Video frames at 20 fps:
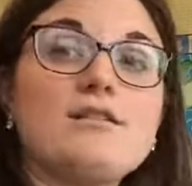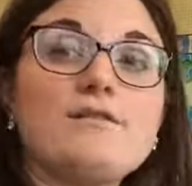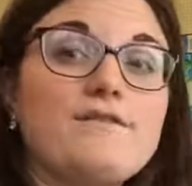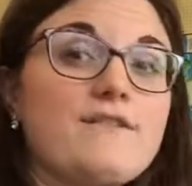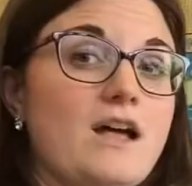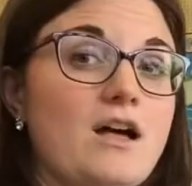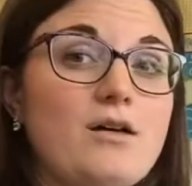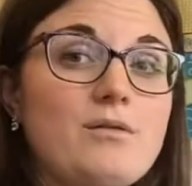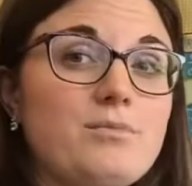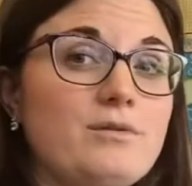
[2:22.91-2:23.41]
a
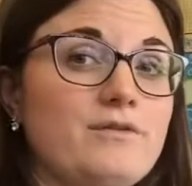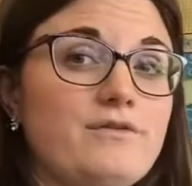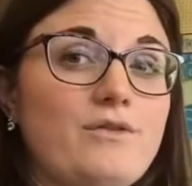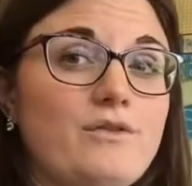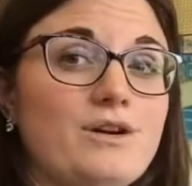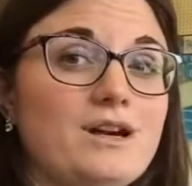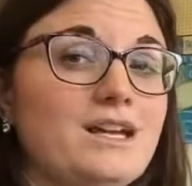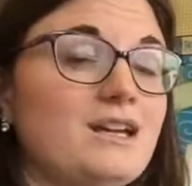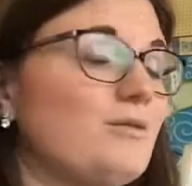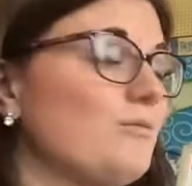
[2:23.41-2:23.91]
vowel
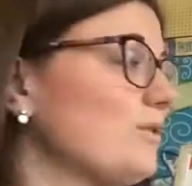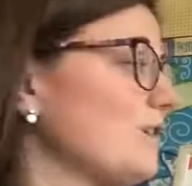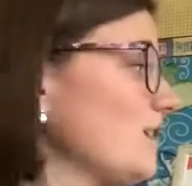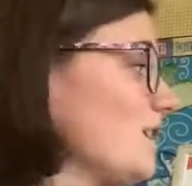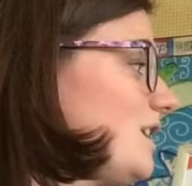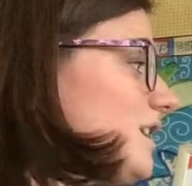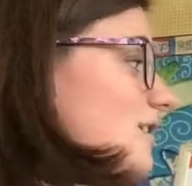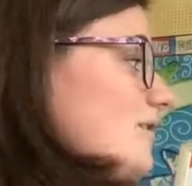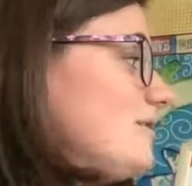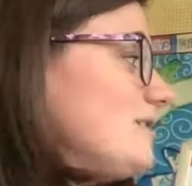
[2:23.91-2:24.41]
before it, we're
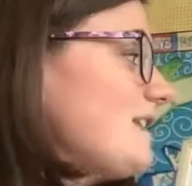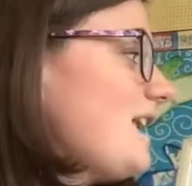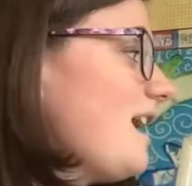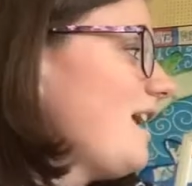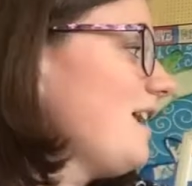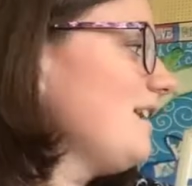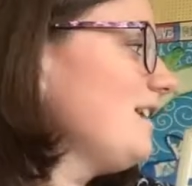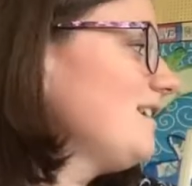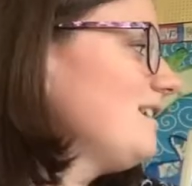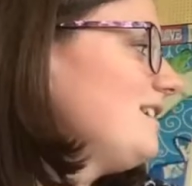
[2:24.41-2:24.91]
going to use
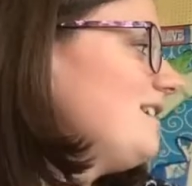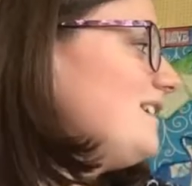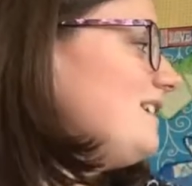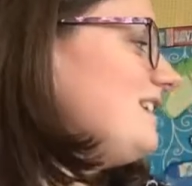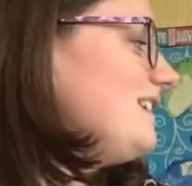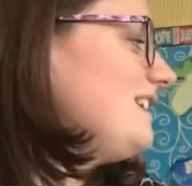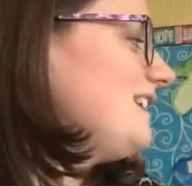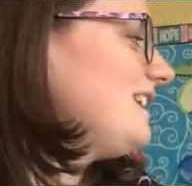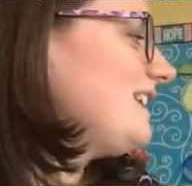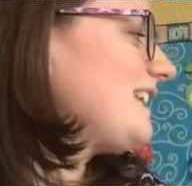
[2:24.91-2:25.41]

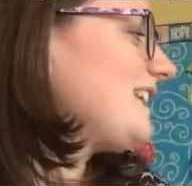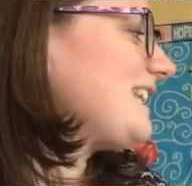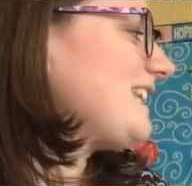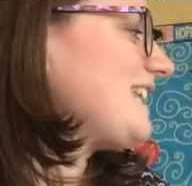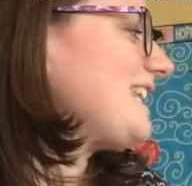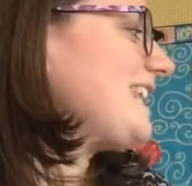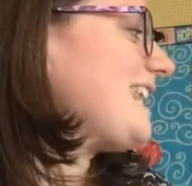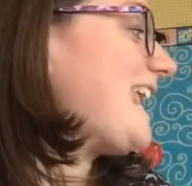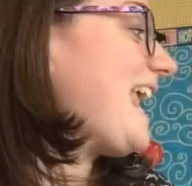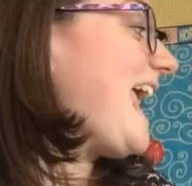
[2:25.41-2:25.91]

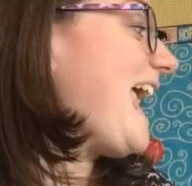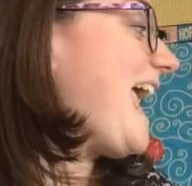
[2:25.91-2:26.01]
a